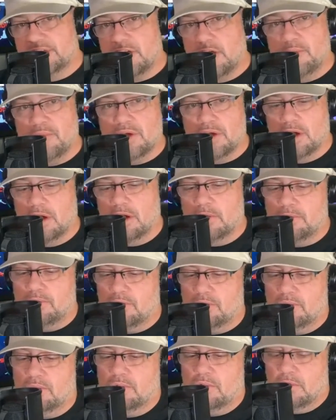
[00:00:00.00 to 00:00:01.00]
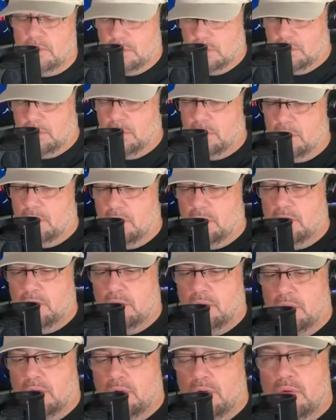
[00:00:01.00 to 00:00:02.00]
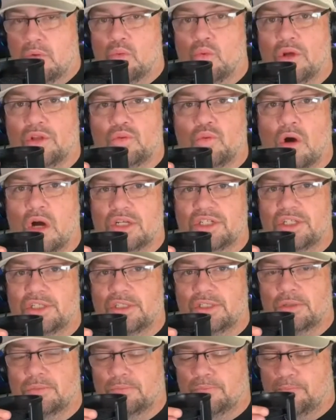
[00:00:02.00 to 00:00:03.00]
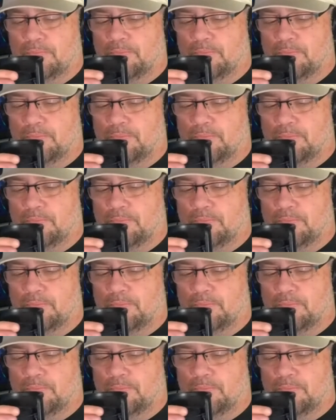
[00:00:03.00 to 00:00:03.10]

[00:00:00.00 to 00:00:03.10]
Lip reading: coming up with Washington?